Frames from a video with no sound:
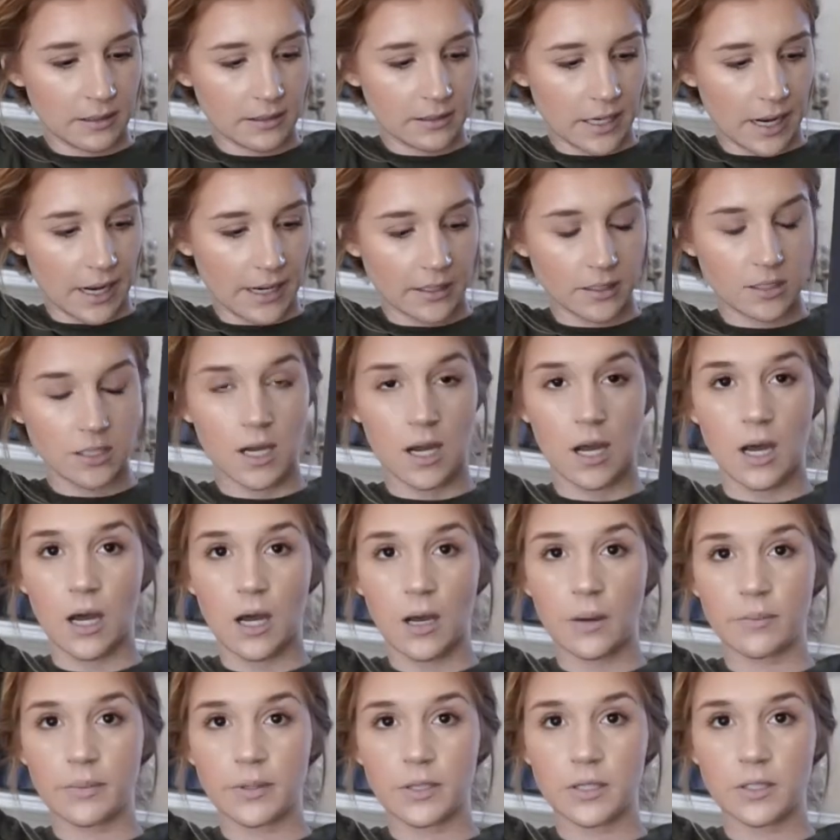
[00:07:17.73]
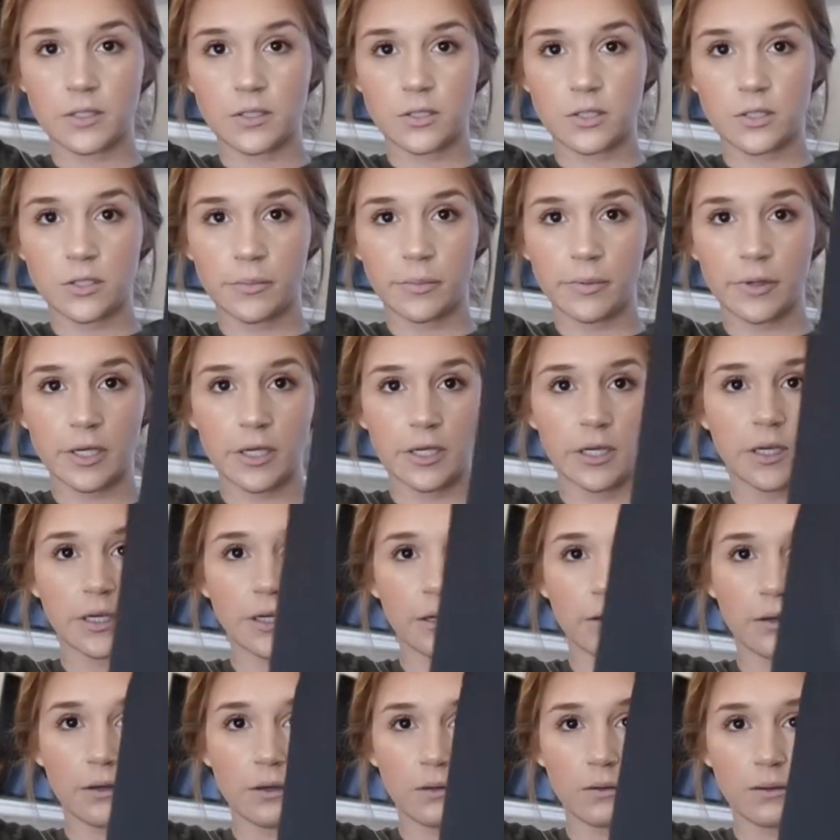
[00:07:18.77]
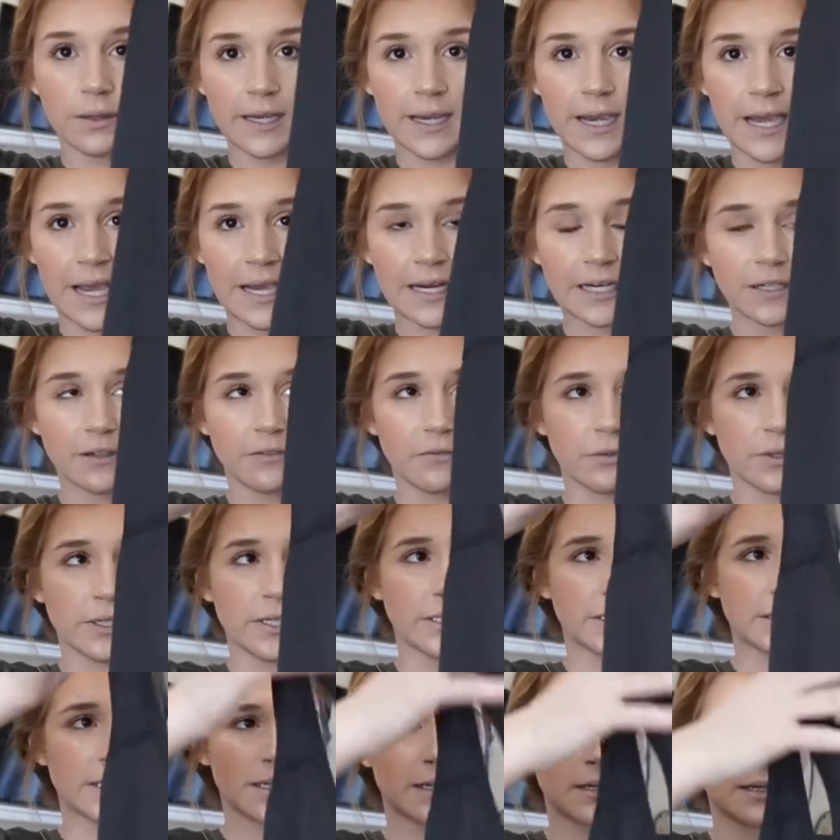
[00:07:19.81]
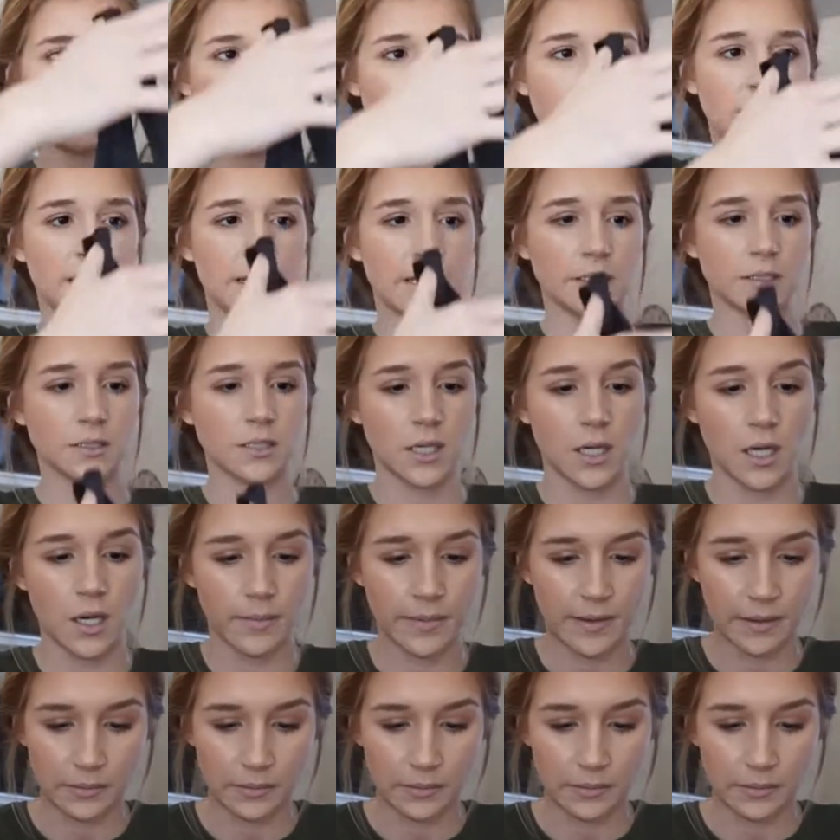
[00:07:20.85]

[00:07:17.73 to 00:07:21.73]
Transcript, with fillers: tank top, super cute, like active wear tank top.